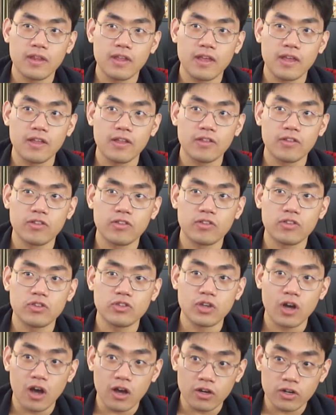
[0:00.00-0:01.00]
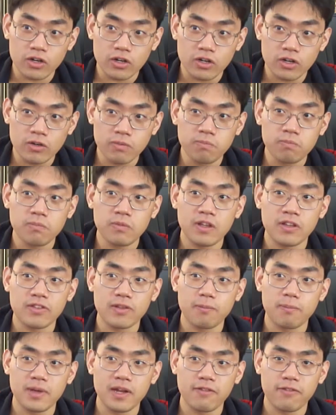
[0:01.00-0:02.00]
His daughter is
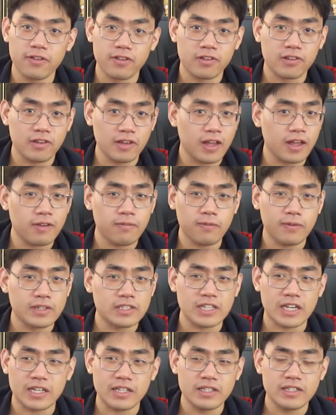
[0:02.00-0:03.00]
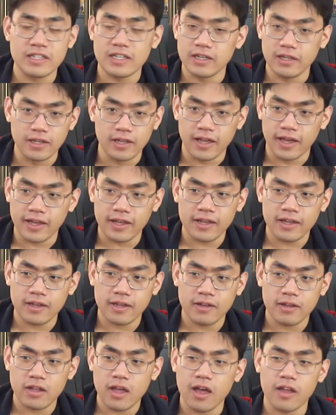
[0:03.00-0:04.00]
a bit of a slut, which I didn't like.
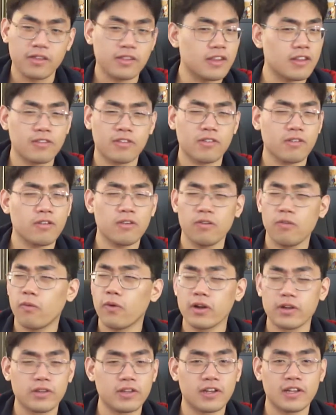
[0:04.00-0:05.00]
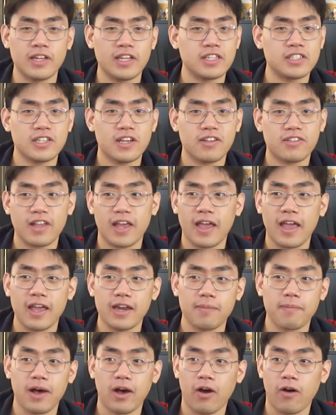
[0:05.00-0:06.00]
That's one of the cliches I
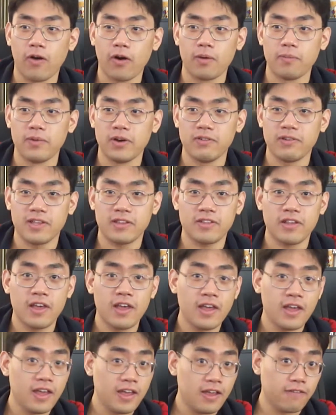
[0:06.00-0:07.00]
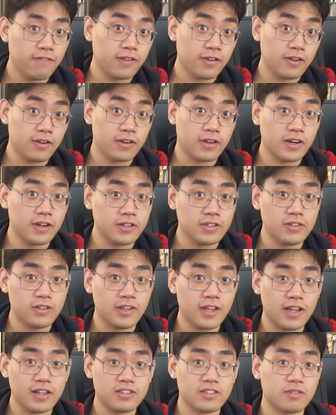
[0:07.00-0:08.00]
hate about horror movies. If you're gonna do
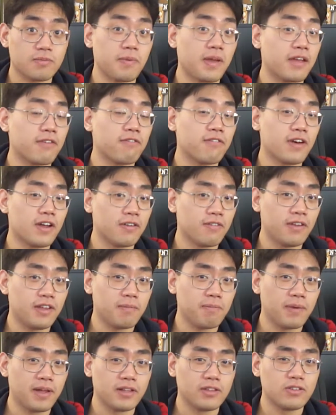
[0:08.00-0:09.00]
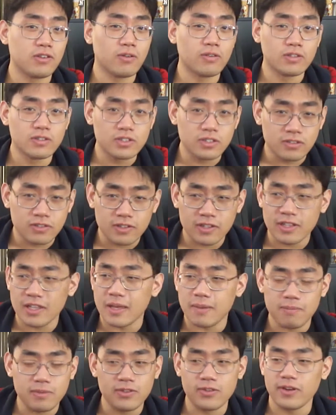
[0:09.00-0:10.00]
that, just make fun of it, but don't just
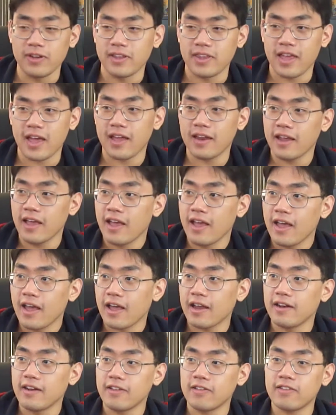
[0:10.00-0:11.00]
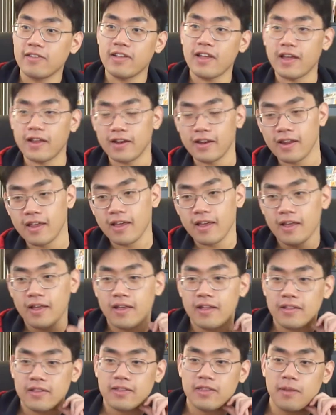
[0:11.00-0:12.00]
keep doing that. And the son.
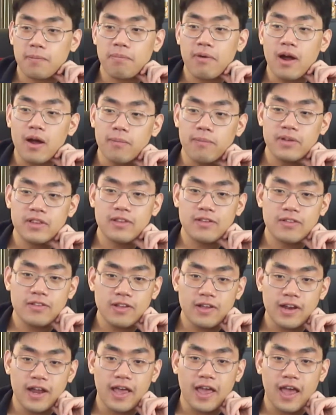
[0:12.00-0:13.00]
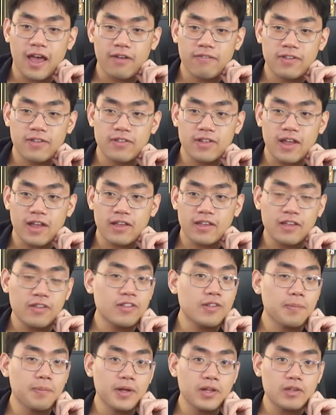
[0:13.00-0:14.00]
The problem with the son I have is that
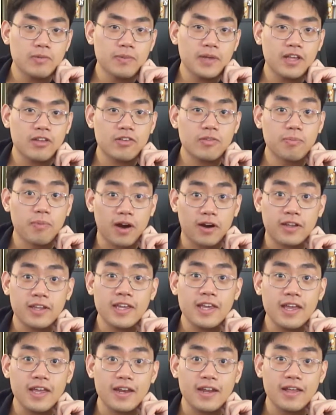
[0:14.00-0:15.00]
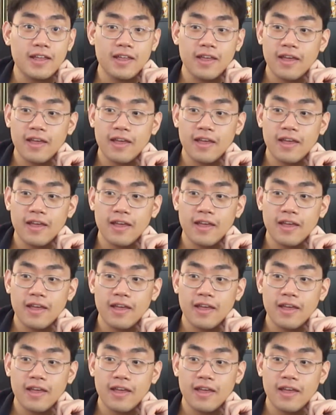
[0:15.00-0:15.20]
he's supposed to be a smart kid.